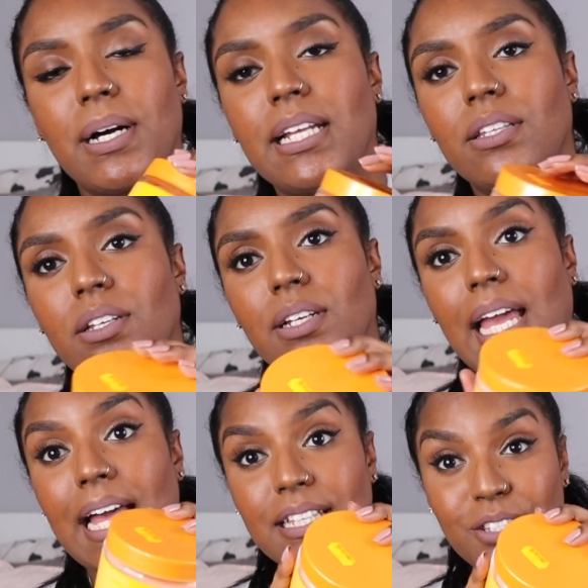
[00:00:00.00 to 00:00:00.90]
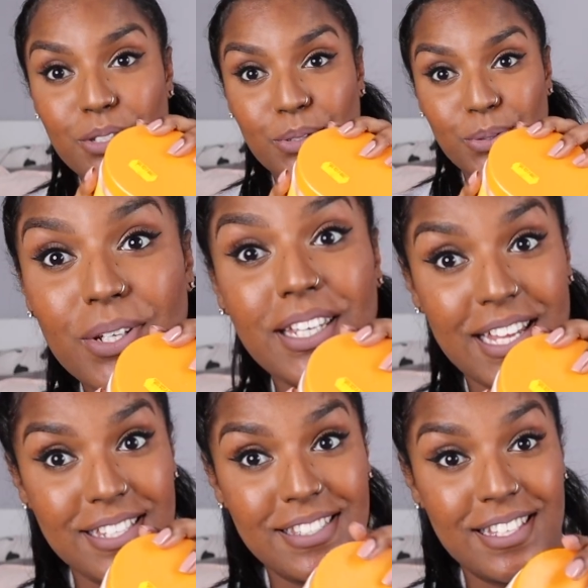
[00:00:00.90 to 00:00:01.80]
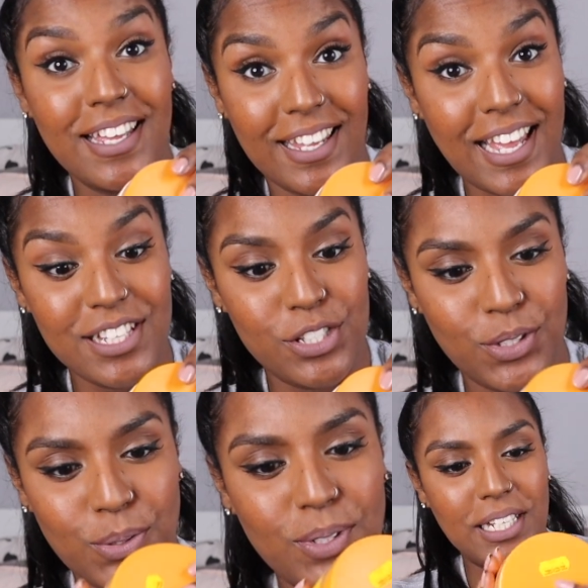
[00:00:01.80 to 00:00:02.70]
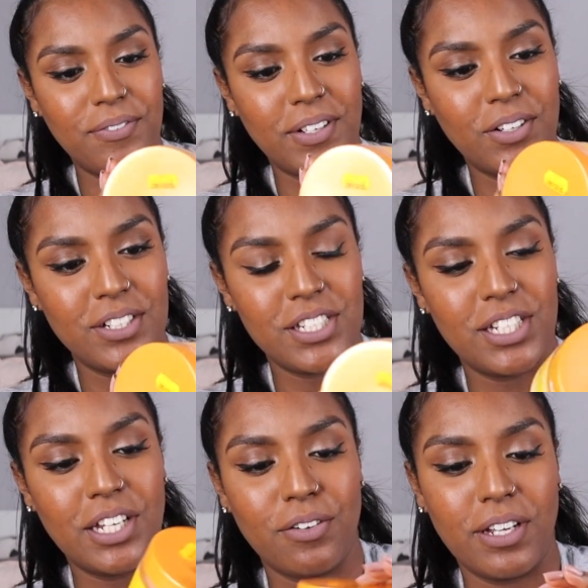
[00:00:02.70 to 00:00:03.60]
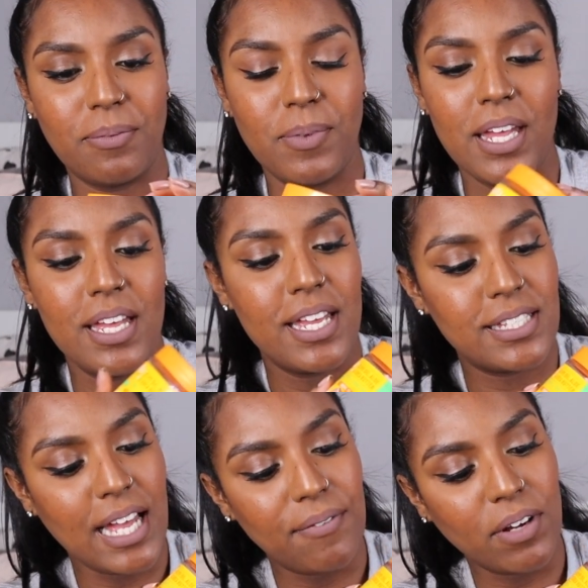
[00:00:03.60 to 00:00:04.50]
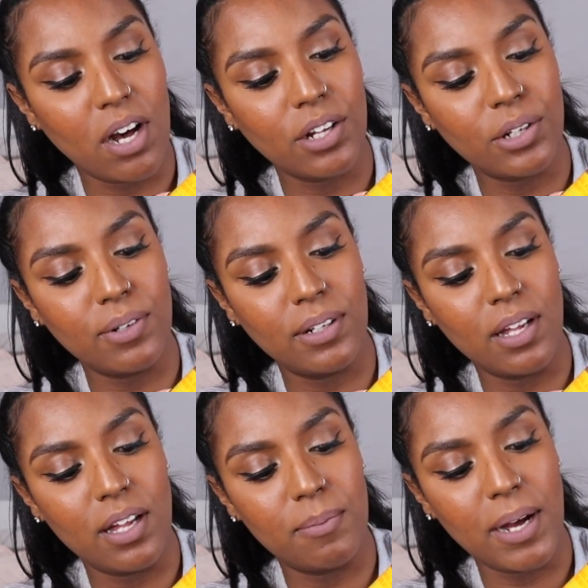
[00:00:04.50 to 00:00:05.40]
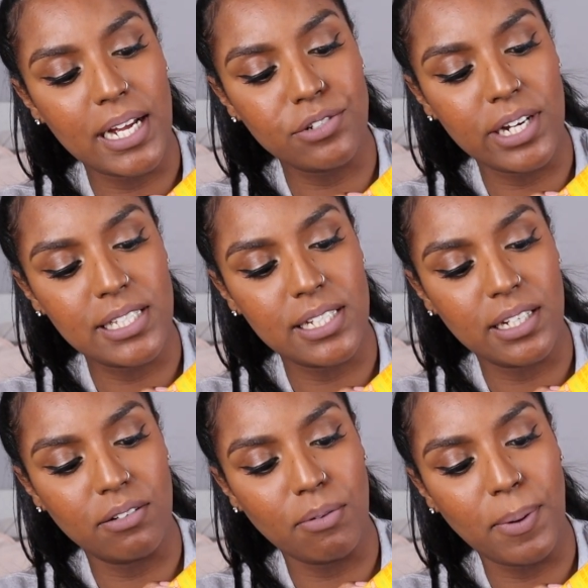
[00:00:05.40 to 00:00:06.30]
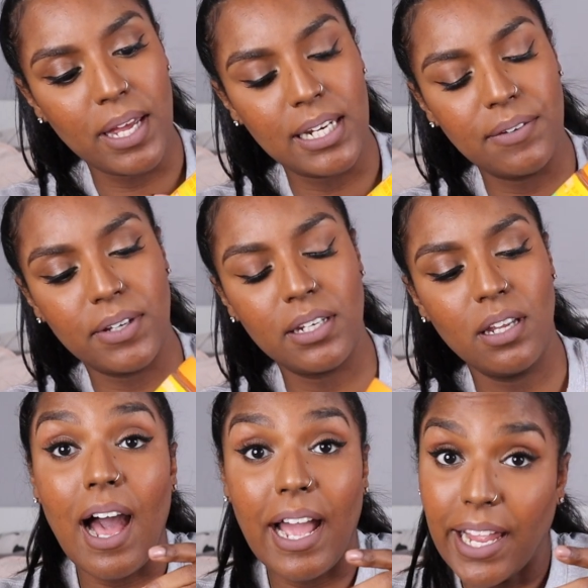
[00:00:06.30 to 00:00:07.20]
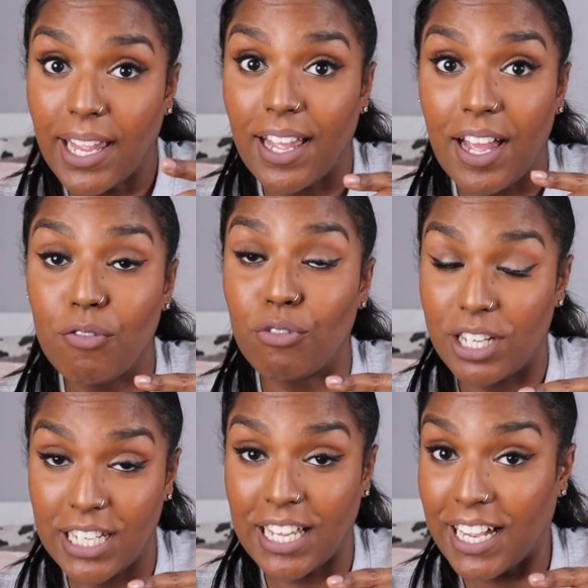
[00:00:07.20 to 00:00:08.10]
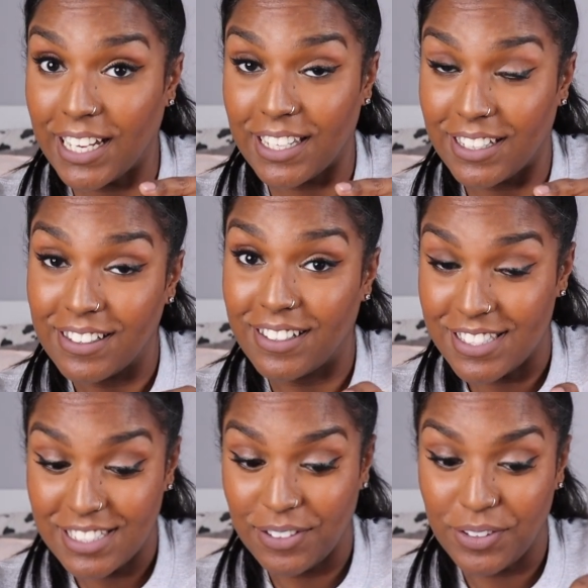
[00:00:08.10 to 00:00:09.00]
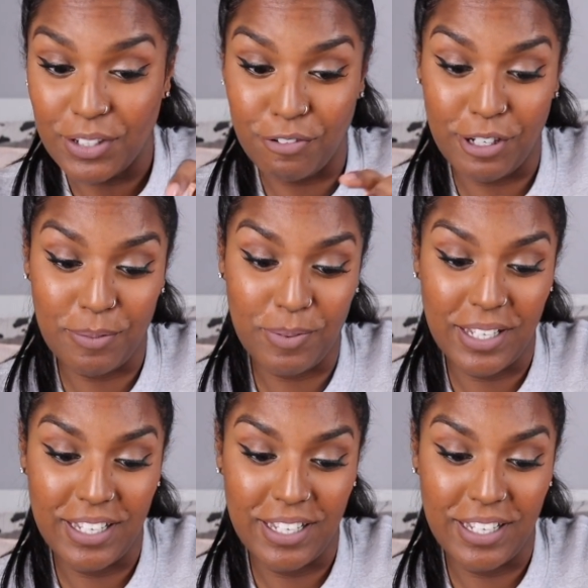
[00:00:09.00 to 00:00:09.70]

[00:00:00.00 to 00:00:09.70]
buy the Cantu, yes, Cantu leave-in conditioning cream. It's the avocado hydrating repair leave-in. I really like this leave-in cream,